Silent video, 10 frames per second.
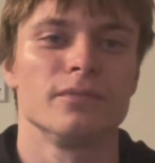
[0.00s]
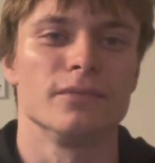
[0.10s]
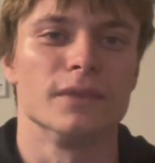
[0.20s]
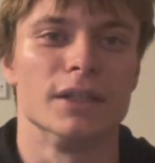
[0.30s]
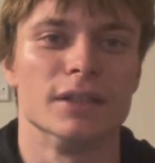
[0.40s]

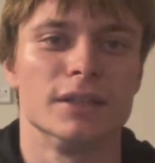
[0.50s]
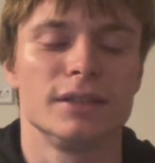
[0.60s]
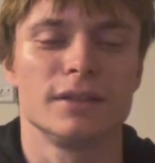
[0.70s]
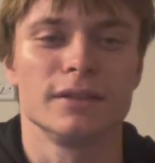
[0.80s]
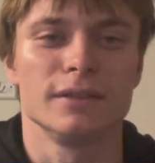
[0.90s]
There
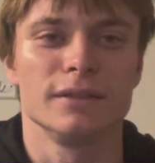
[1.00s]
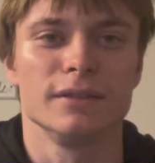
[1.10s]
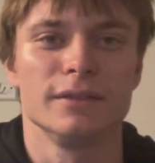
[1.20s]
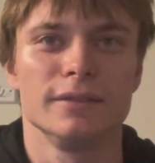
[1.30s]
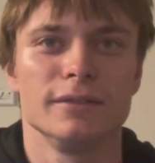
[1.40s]
is
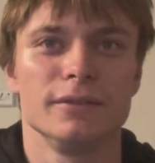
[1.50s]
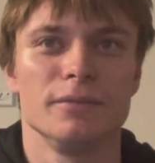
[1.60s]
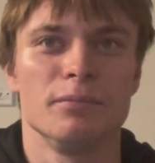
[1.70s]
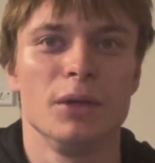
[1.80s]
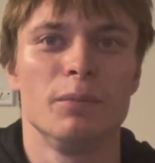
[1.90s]

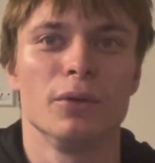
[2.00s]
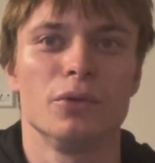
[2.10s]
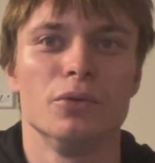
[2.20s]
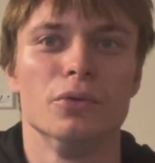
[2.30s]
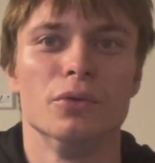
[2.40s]
people
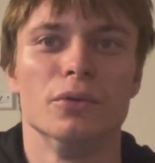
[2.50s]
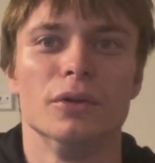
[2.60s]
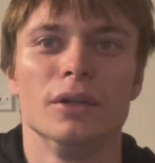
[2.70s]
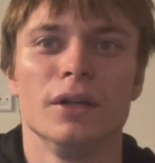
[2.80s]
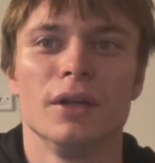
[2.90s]

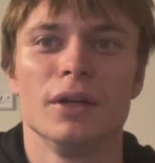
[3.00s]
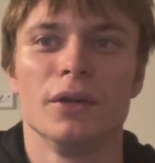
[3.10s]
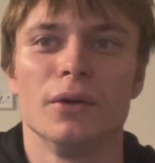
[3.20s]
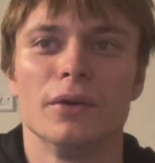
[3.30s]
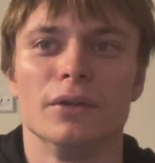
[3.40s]
who
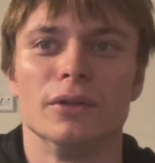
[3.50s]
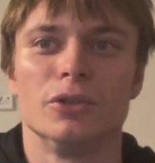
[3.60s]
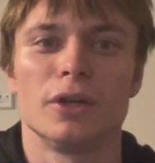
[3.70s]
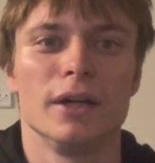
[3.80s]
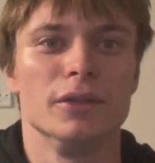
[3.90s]

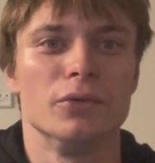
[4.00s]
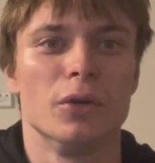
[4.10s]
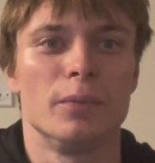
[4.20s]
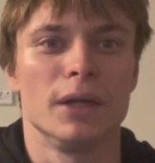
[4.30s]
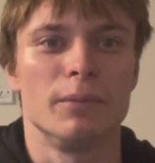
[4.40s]
trying to
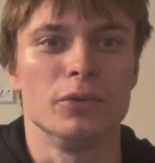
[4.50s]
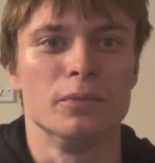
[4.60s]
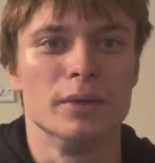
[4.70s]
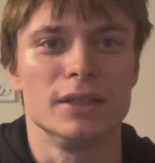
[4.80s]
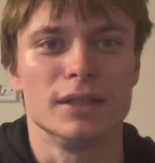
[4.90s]
open up new
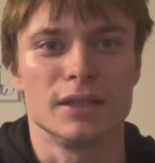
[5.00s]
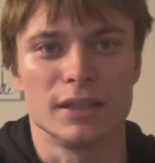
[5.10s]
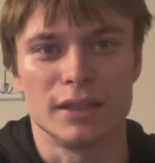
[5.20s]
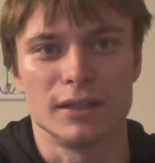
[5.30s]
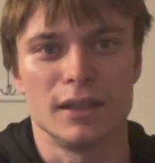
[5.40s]

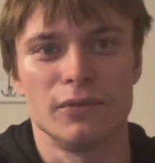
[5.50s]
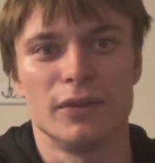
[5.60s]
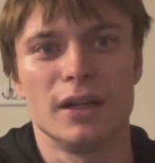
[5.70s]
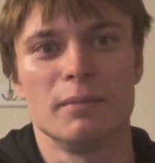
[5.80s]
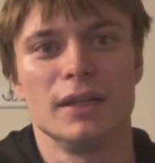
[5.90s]
businesses and then
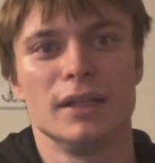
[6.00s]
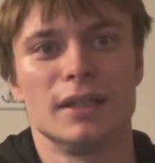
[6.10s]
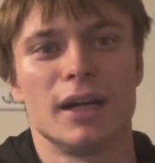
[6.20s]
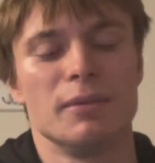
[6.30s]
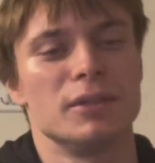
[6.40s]
fail many
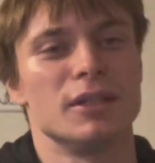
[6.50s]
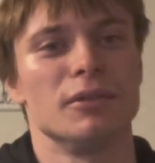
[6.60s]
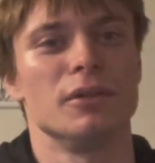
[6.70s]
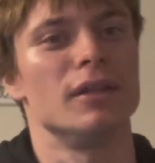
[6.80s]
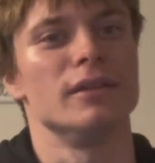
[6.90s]
times, and
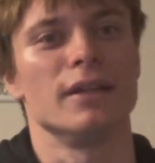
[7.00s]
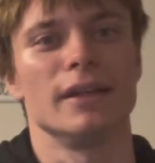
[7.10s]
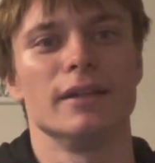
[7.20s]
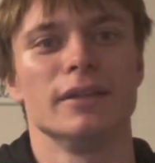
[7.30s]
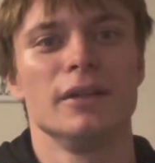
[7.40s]
then
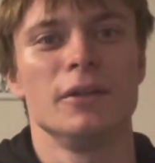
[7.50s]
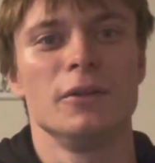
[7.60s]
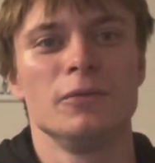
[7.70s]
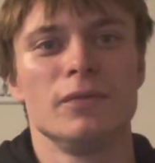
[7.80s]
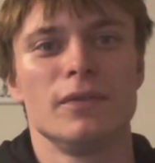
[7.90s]
like
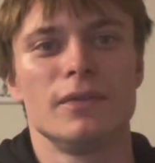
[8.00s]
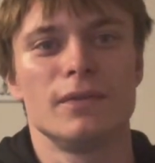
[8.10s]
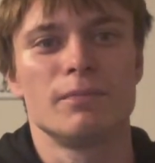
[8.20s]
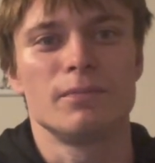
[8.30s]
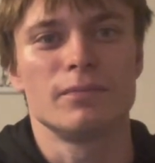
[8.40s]

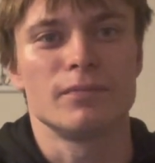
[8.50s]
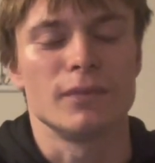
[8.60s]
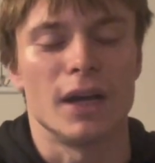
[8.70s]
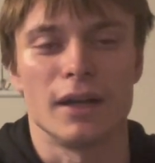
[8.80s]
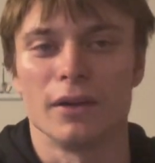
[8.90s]

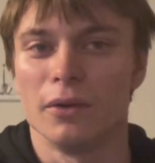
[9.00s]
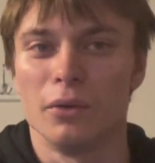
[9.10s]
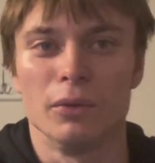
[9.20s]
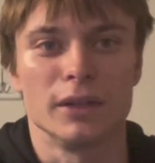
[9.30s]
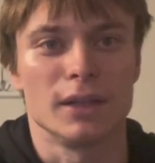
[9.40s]
I don't know
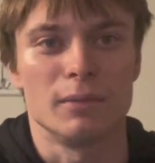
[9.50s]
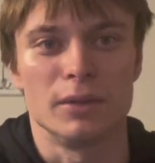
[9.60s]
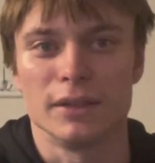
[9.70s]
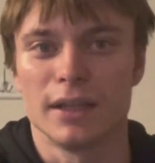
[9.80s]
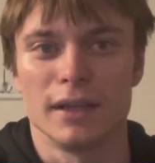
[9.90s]
what
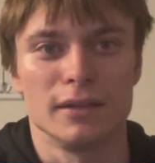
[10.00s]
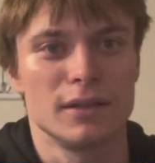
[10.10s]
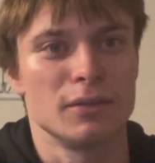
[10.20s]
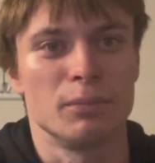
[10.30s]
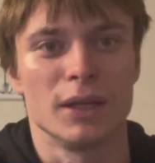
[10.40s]
number,
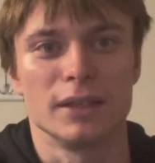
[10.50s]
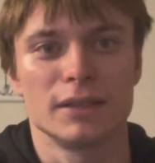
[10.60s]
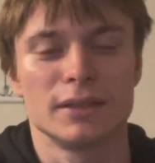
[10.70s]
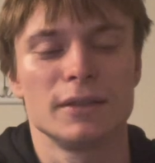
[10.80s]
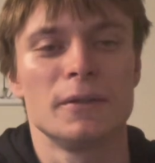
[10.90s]
10th
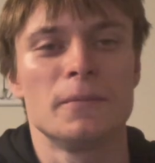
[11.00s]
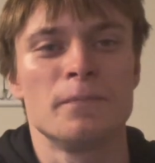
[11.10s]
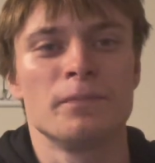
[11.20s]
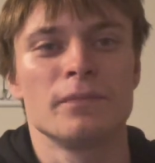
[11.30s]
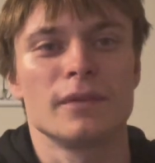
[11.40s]
plus,
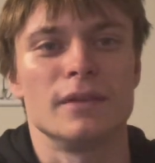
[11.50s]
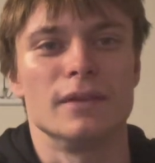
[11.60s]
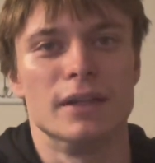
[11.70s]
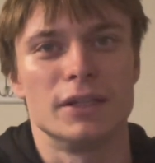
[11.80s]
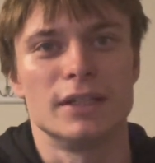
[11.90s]

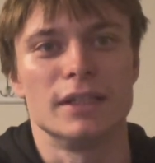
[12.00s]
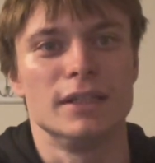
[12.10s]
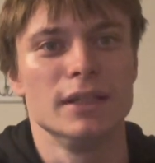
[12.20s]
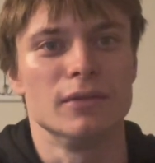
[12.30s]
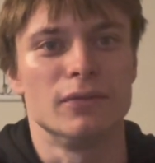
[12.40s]
they're
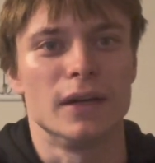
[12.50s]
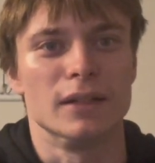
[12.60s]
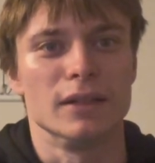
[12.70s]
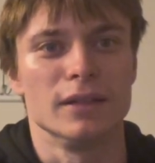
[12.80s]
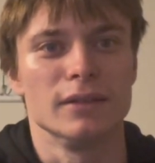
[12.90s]
succeeding
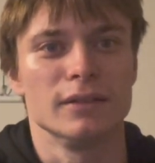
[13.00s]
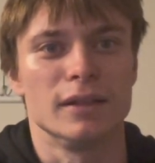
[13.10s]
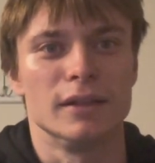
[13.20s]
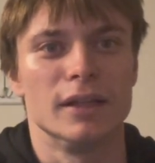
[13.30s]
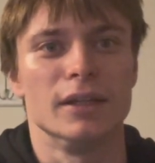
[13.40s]
finally
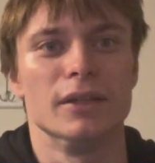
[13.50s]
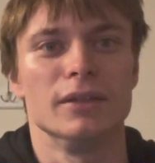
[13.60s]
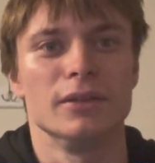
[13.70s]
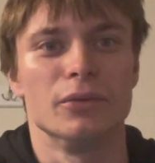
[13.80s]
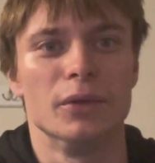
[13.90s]
and they
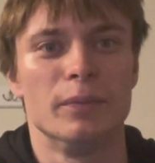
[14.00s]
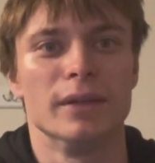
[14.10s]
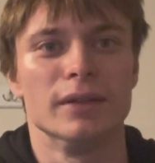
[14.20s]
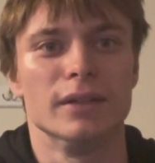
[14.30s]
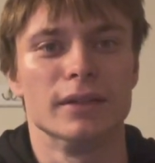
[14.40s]

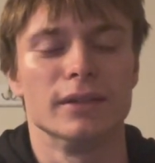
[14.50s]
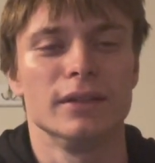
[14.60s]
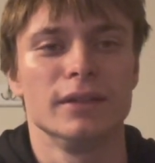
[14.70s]
reaping the